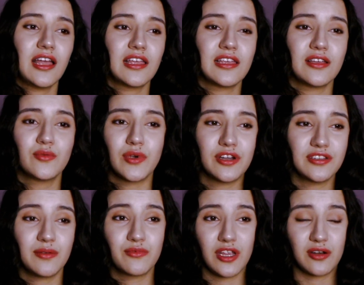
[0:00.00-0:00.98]
I
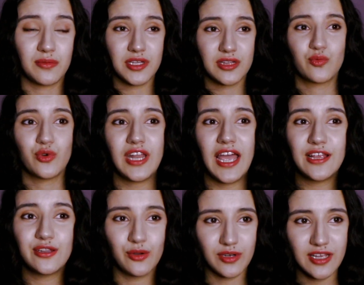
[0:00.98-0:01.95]
wear them rare. But what
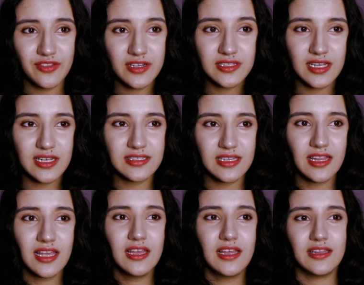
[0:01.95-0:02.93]
I don't understand is that